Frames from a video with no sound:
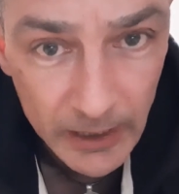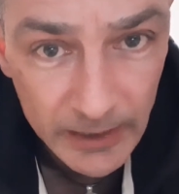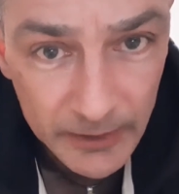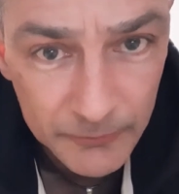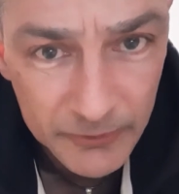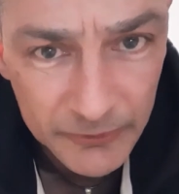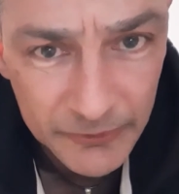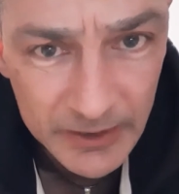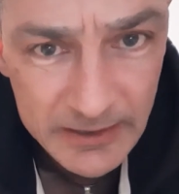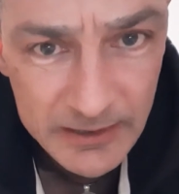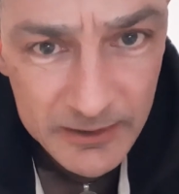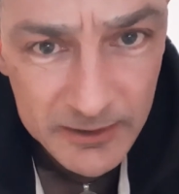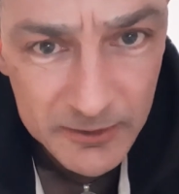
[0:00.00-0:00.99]
And I've
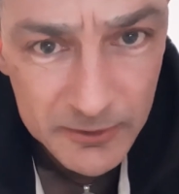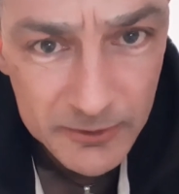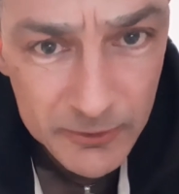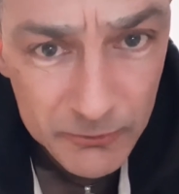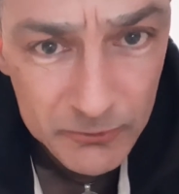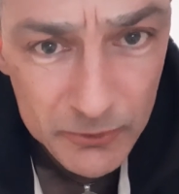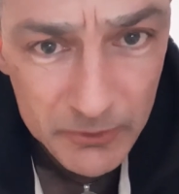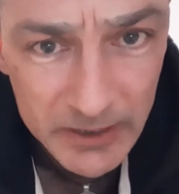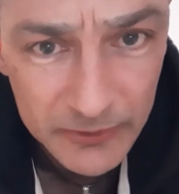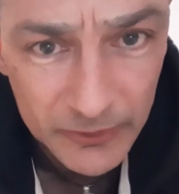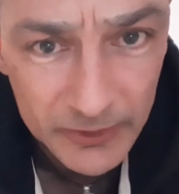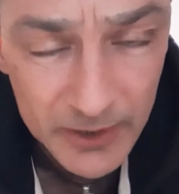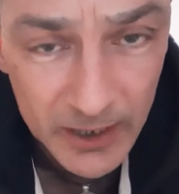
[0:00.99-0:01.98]
decided to do
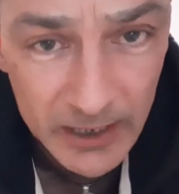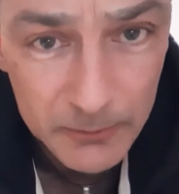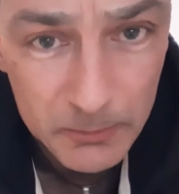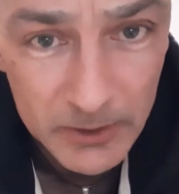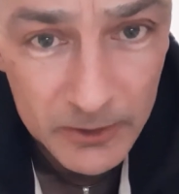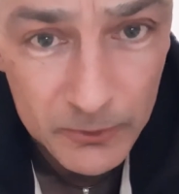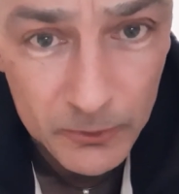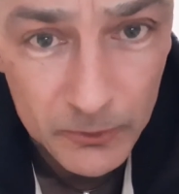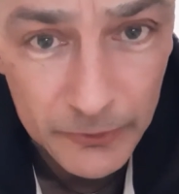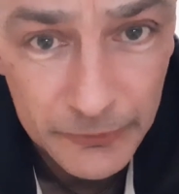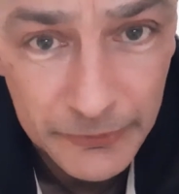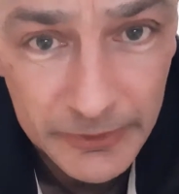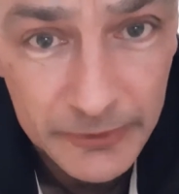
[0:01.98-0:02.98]
it tonight
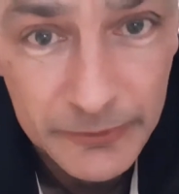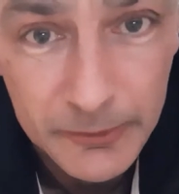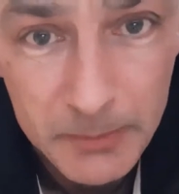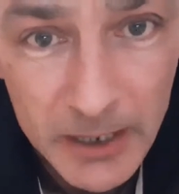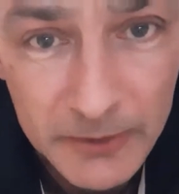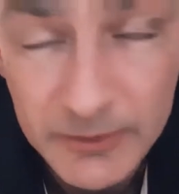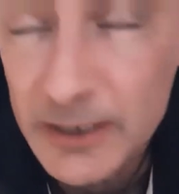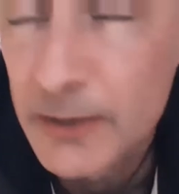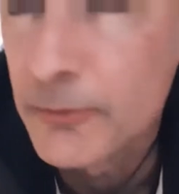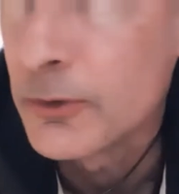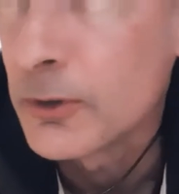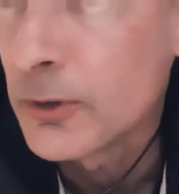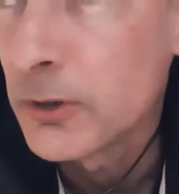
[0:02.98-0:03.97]
because it's about
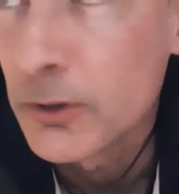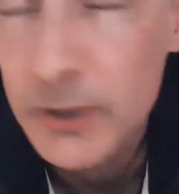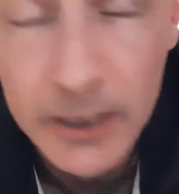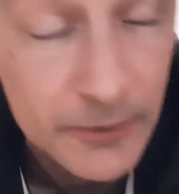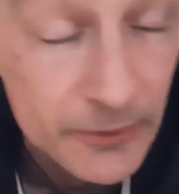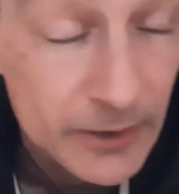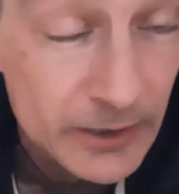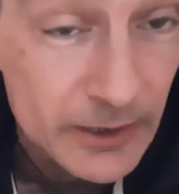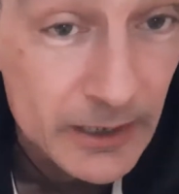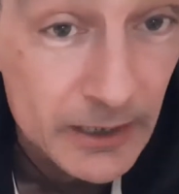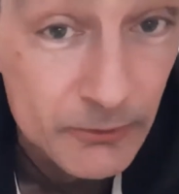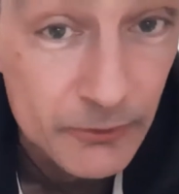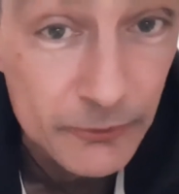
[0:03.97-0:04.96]
11 o'clock, I think,
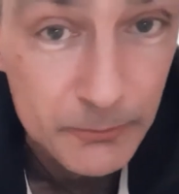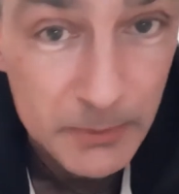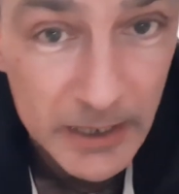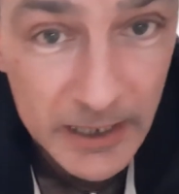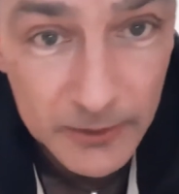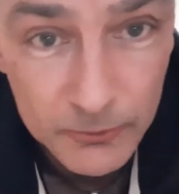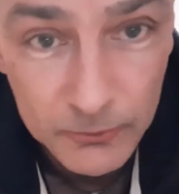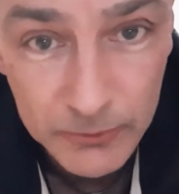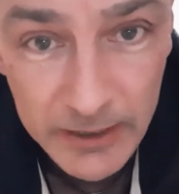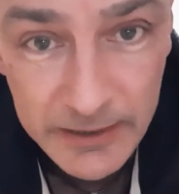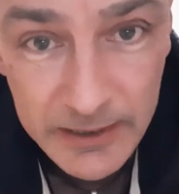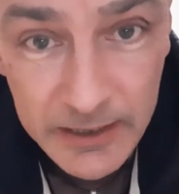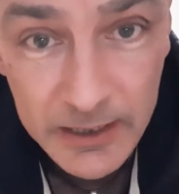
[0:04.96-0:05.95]
here in Japan
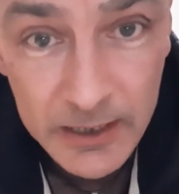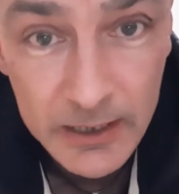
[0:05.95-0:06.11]
already.